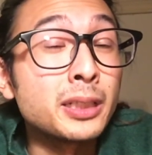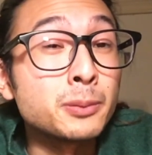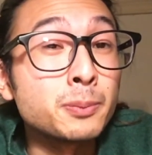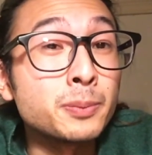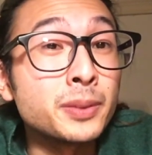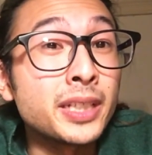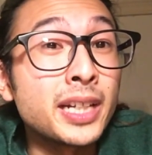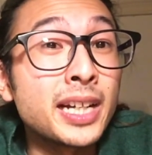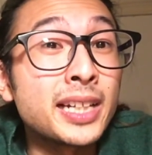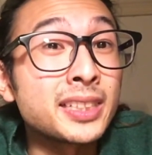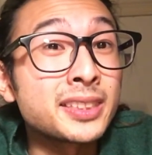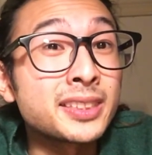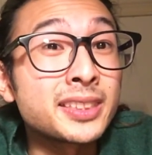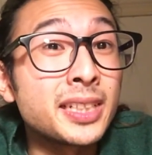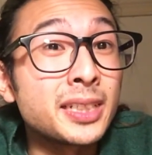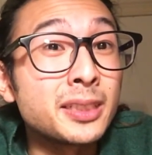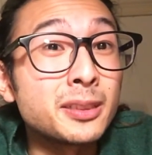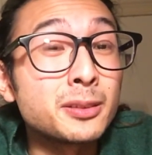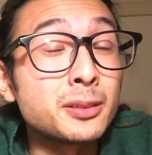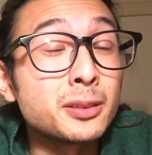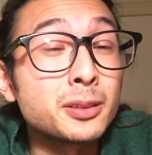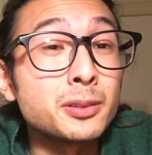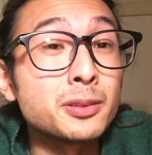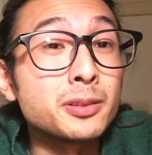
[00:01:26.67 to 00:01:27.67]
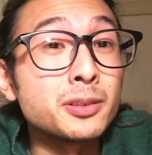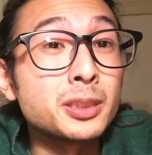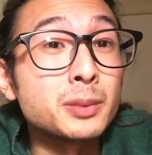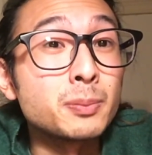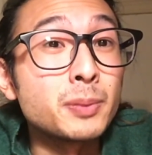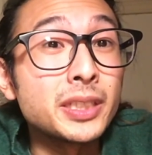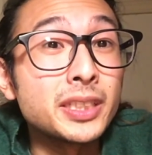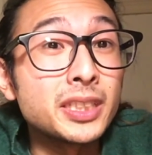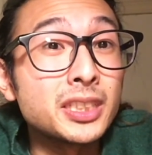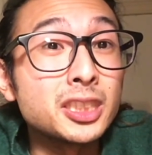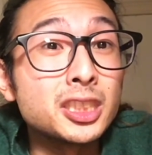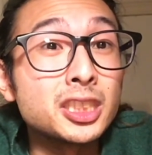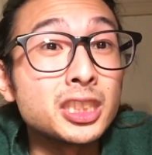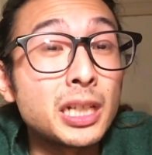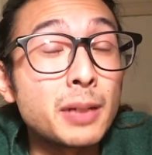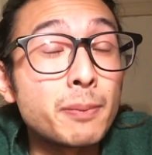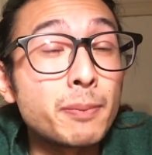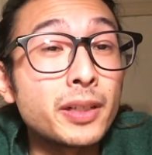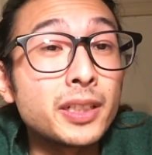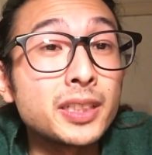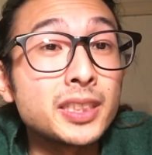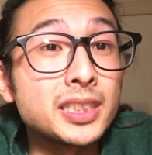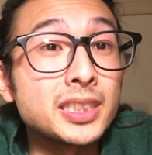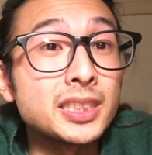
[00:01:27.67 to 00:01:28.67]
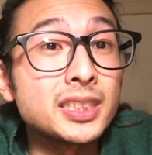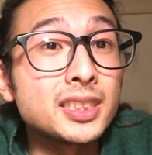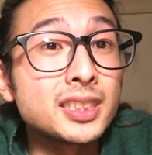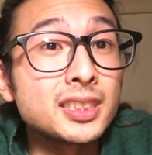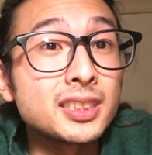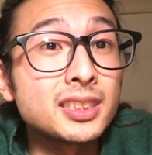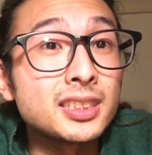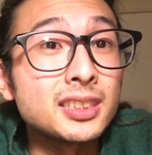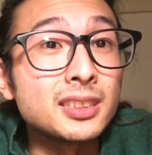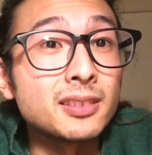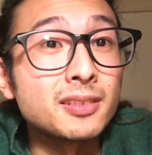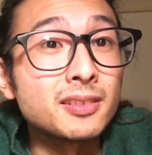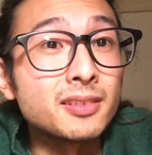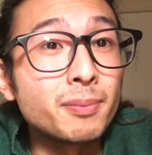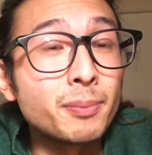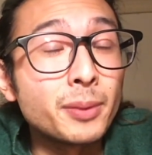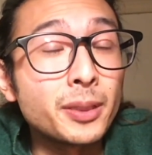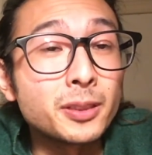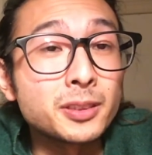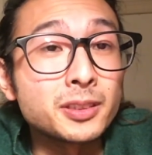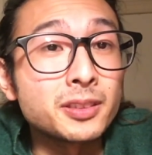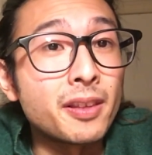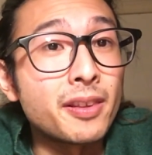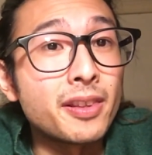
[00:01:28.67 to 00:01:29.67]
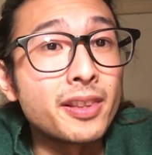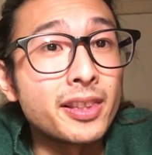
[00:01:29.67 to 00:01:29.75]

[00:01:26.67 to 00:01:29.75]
be addicted to speaking Japanese, you know, because